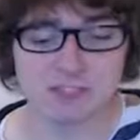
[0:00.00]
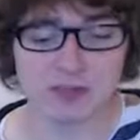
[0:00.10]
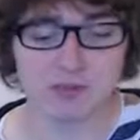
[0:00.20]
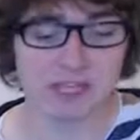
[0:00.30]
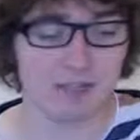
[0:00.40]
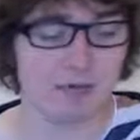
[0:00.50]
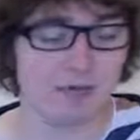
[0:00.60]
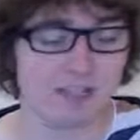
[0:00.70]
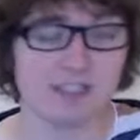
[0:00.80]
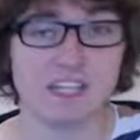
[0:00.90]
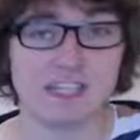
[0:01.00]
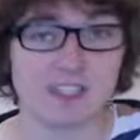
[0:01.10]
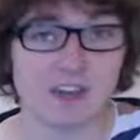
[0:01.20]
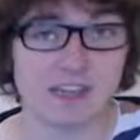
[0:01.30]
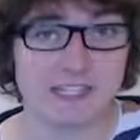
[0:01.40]
notes can be written
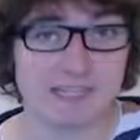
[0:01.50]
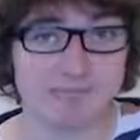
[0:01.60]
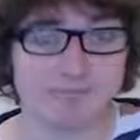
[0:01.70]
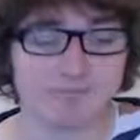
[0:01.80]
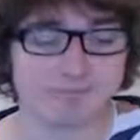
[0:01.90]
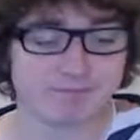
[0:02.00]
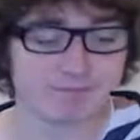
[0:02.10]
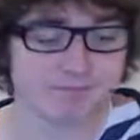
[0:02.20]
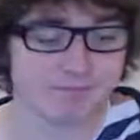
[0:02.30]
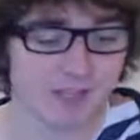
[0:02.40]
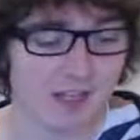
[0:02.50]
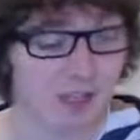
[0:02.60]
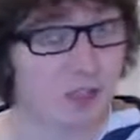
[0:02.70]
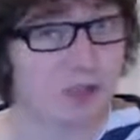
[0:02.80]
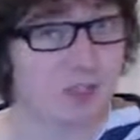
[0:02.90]
inside it.
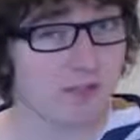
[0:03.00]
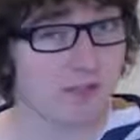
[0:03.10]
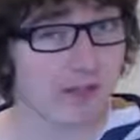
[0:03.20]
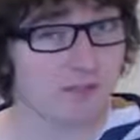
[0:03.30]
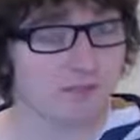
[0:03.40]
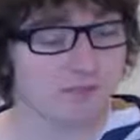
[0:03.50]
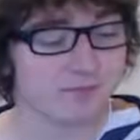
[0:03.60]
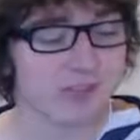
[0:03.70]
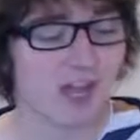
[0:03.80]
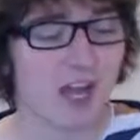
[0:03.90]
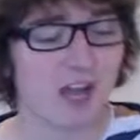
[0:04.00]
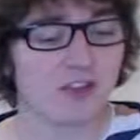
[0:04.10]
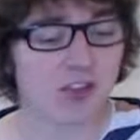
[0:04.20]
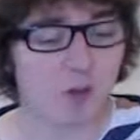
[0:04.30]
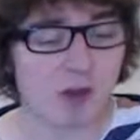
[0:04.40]
Cool so far?
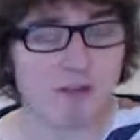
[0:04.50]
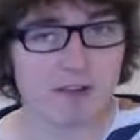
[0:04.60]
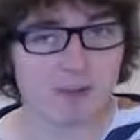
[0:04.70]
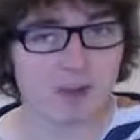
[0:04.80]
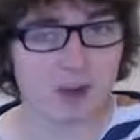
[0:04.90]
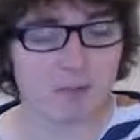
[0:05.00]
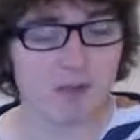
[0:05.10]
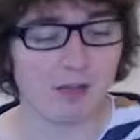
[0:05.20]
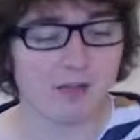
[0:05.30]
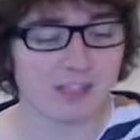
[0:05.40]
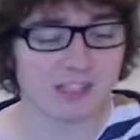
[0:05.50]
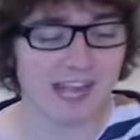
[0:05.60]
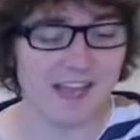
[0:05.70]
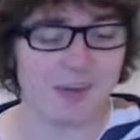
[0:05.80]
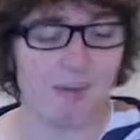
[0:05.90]
Don't worry if not, I'm just
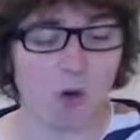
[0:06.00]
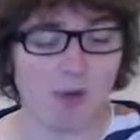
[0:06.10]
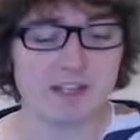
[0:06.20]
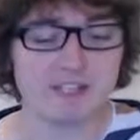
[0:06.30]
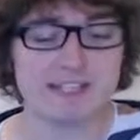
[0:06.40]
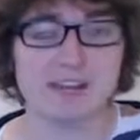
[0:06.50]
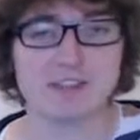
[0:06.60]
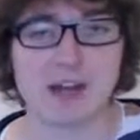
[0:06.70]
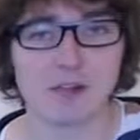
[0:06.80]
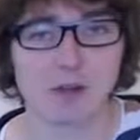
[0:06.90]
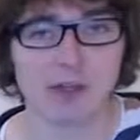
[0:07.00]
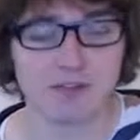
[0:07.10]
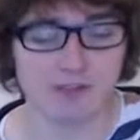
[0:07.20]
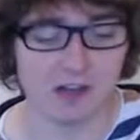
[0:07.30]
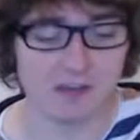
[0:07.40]
getting the boring details out the way
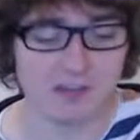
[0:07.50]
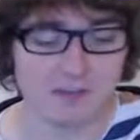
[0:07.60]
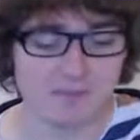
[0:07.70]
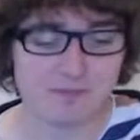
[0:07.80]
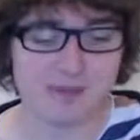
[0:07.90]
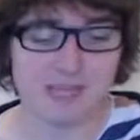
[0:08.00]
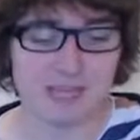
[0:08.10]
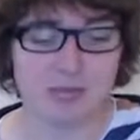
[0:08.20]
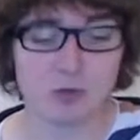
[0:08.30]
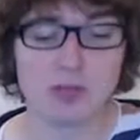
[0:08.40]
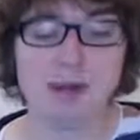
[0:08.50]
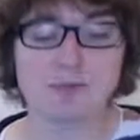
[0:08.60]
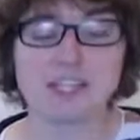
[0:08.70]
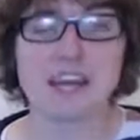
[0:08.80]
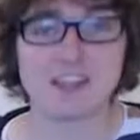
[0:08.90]
first. It all
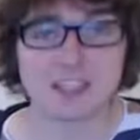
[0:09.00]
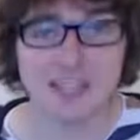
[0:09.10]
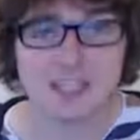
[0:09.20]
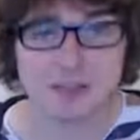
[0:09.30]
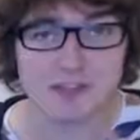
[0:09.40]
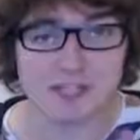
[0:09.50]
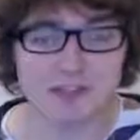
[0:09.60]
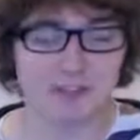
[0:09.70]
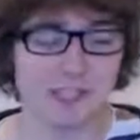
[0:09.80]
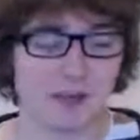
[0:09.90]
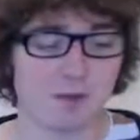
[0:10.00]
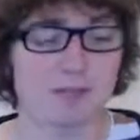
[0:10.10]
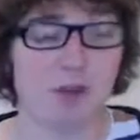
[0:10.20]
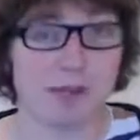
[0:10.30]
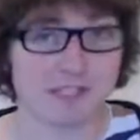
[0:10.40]
comes together later in this video,
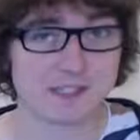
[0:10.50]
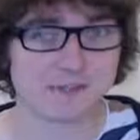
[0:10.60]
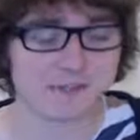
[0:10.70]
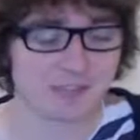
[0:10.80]
promise.